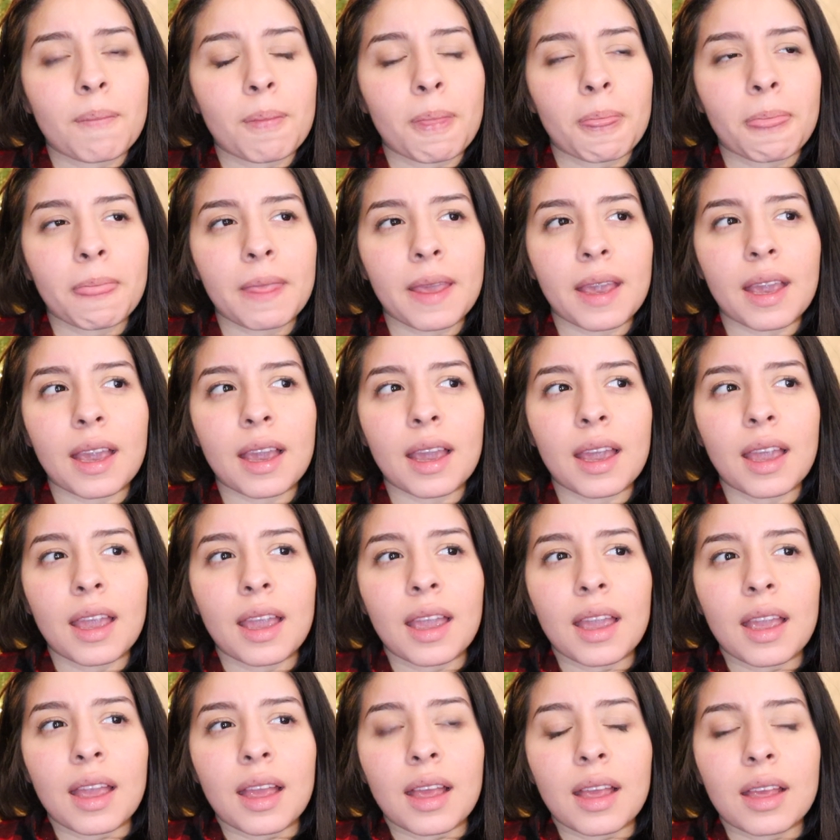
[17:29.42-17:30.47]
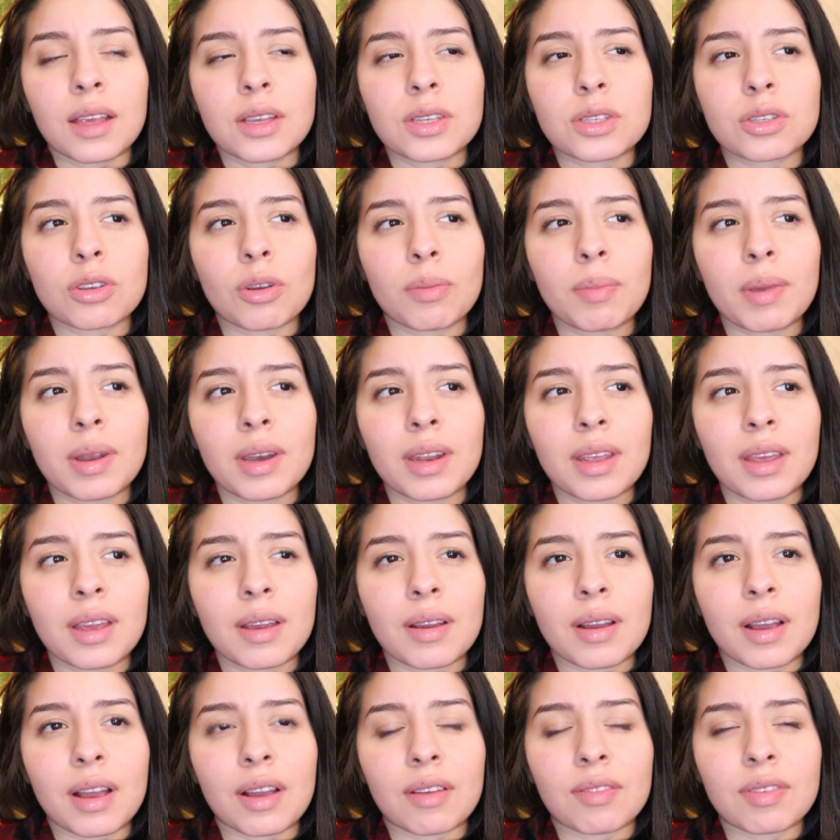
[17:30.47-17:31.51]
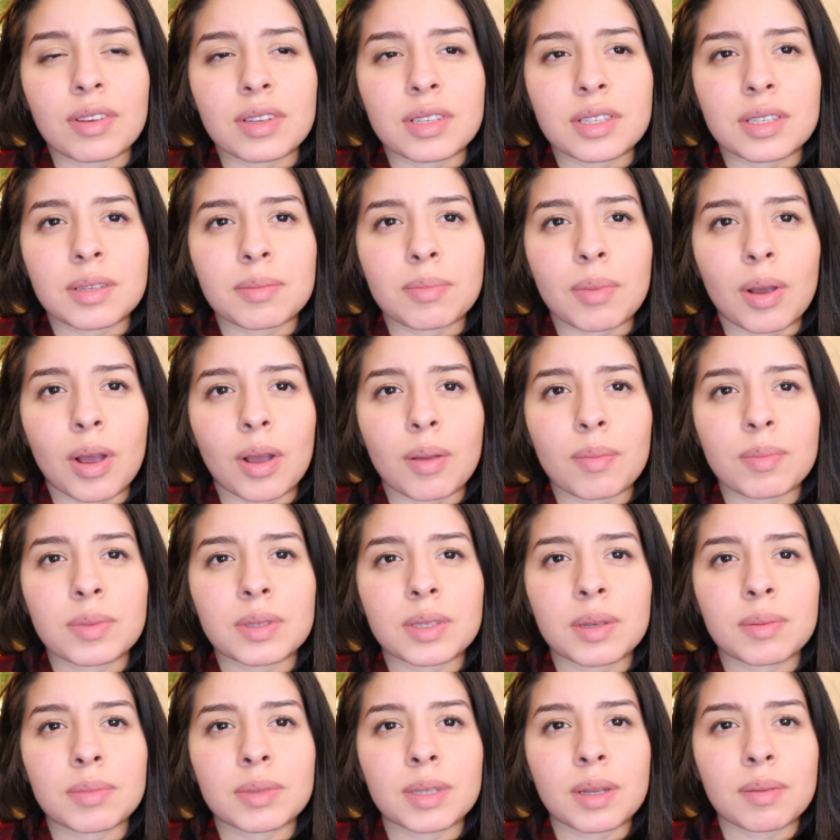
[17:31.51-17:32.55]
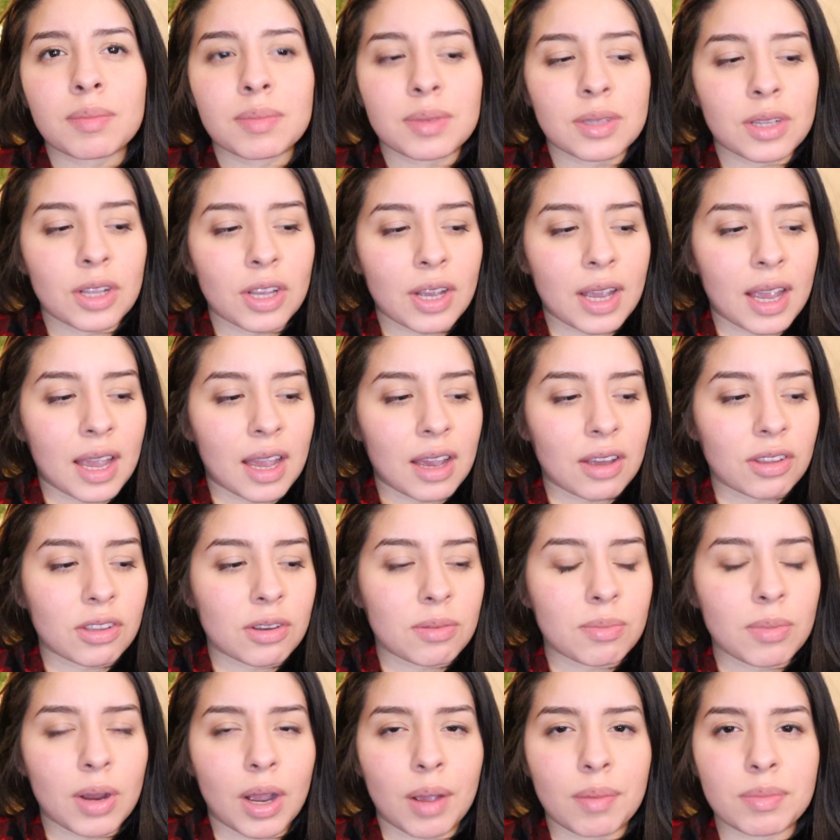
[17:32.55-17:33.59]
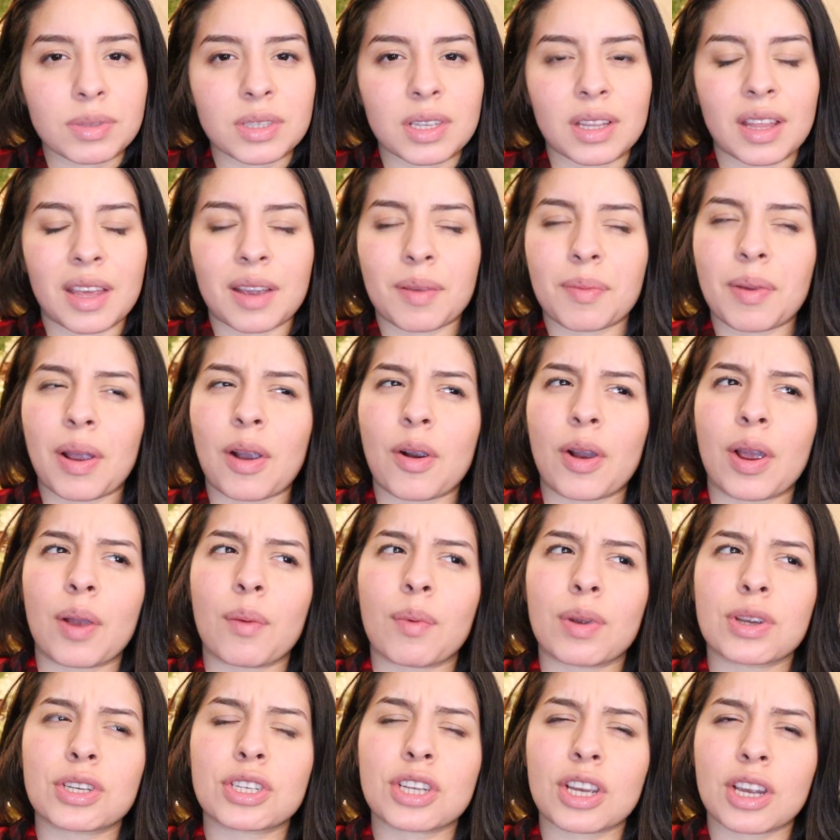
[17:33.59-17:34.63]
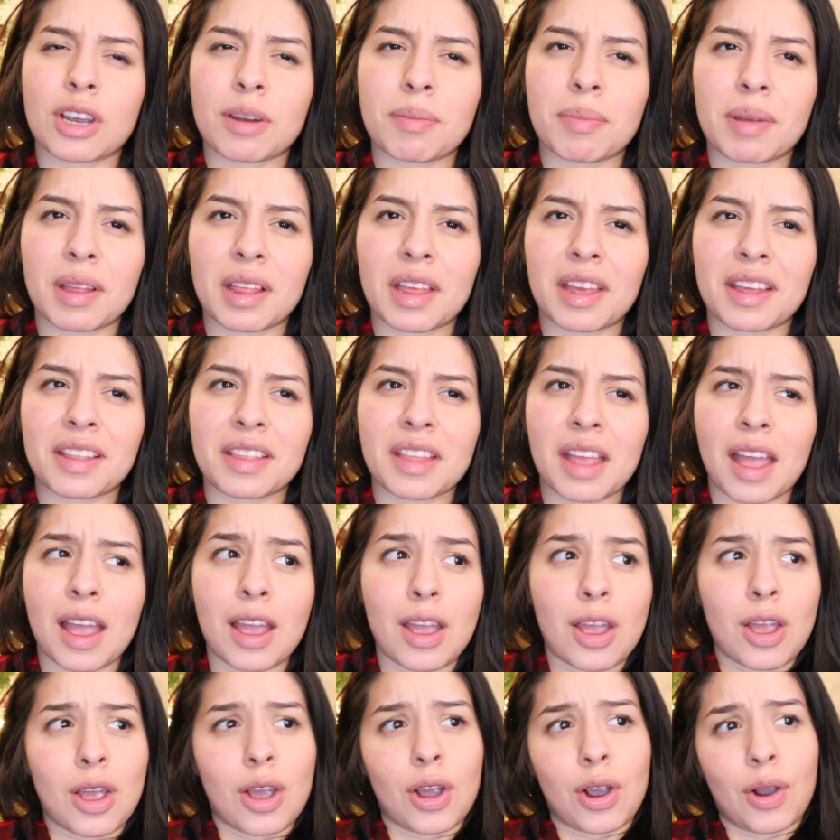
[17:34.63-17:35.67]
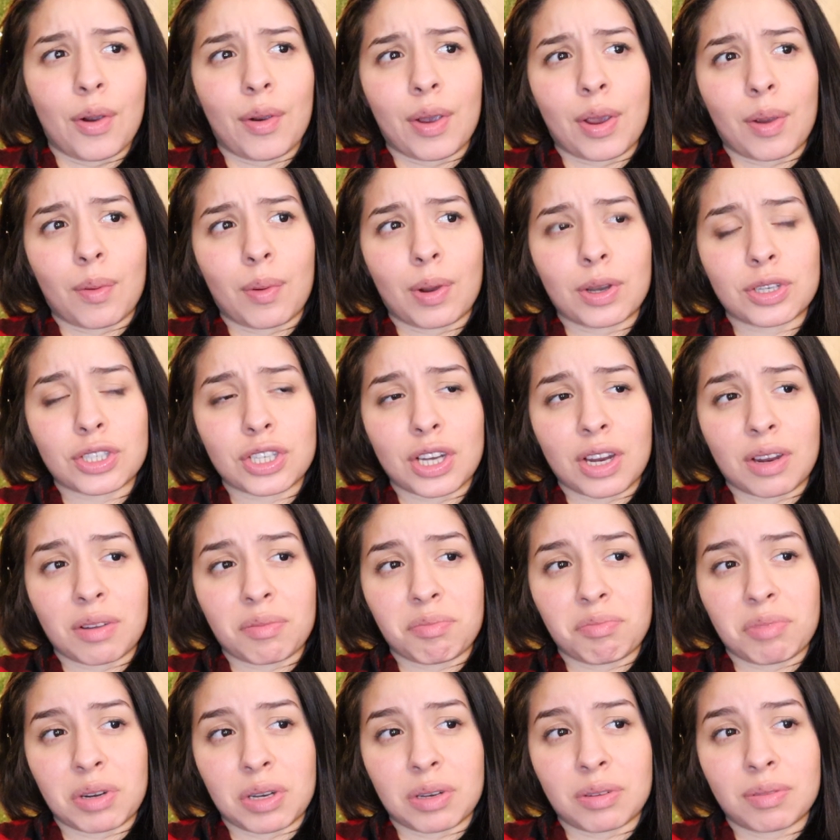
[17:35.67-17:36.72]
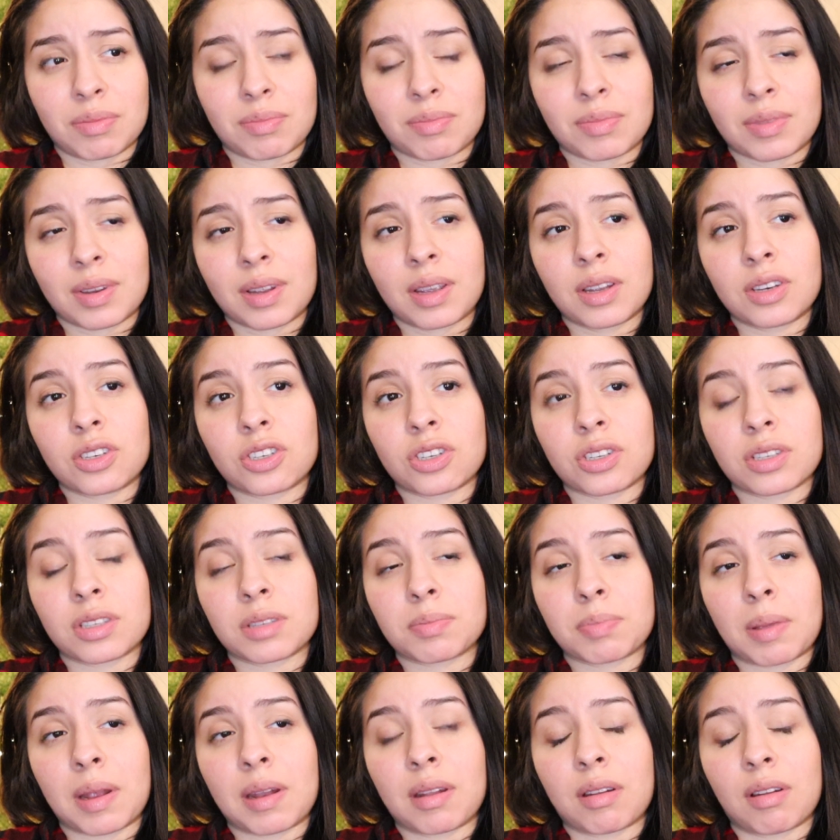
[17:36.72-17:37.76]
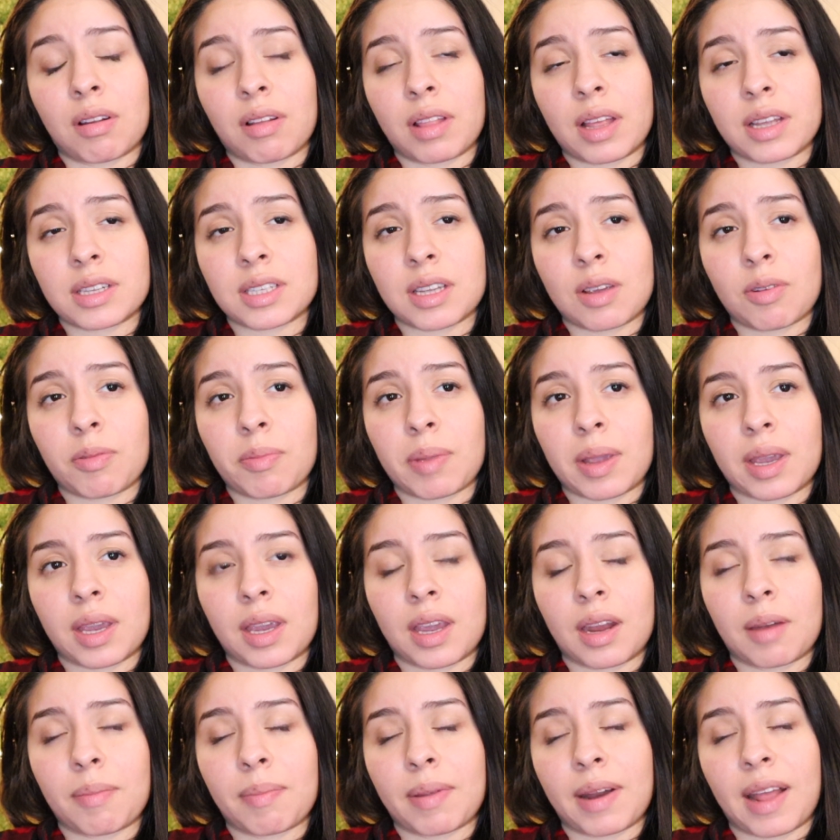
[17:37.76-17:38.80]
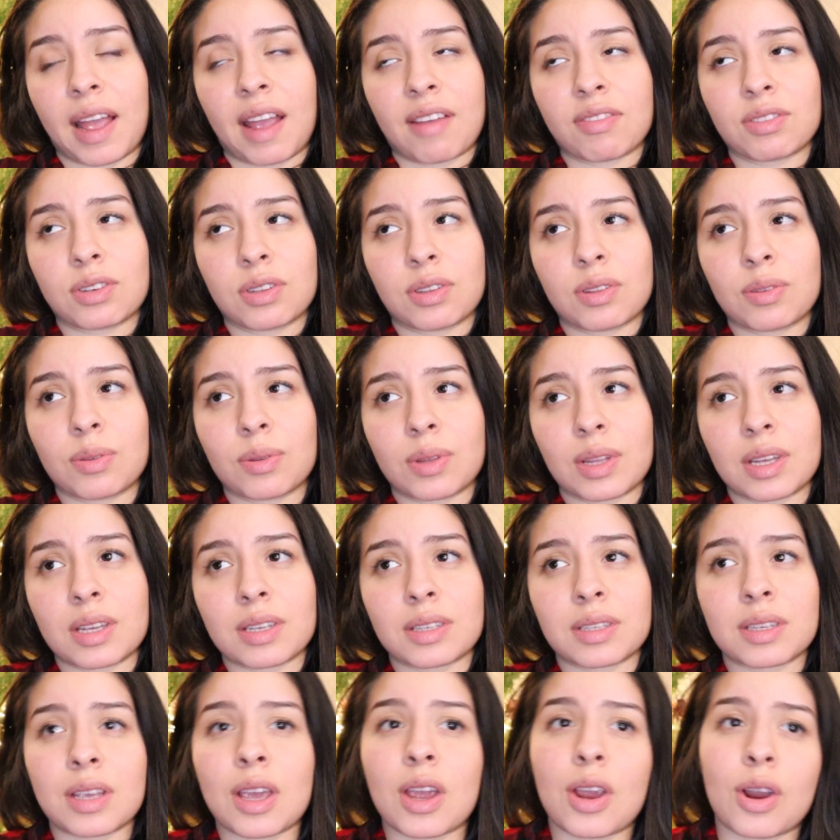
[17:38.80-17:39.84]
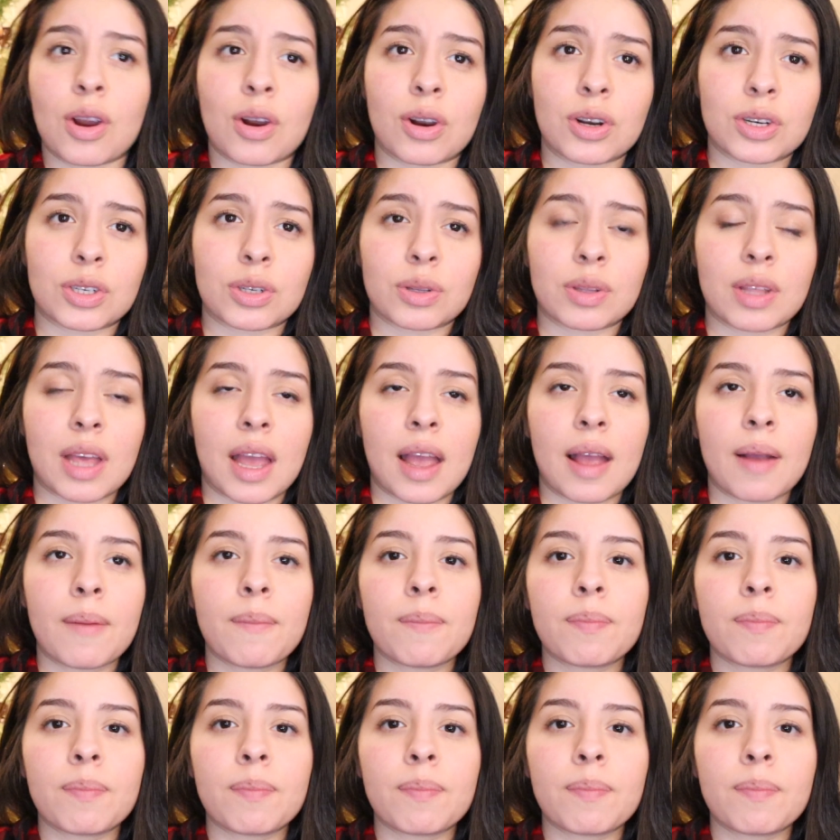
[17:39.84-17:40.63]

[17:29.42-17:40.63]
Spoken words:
Like, so many of us moms sometimes look at other moms and like, oh, I wish I could be like that. Oh, I wish I can just spend all that time with my kid, but I have to do this or do that.